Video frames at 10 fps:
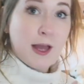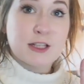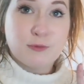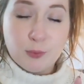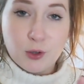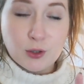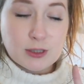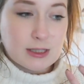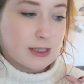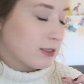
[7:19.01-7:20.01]
pairs of
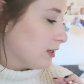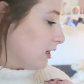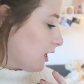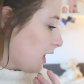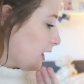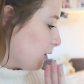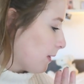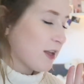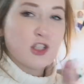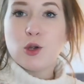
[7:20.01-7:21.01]
boots
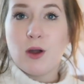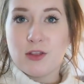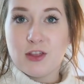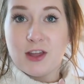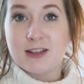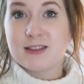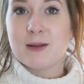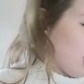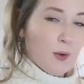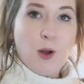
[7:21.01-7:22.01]
um, and two other things.
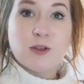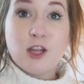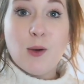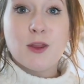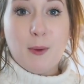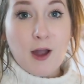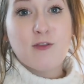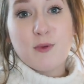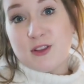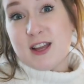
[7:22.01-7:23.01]
So I'll start with a pair
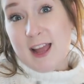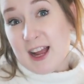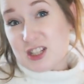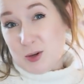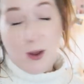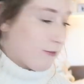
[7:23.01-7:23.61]
of boots I actually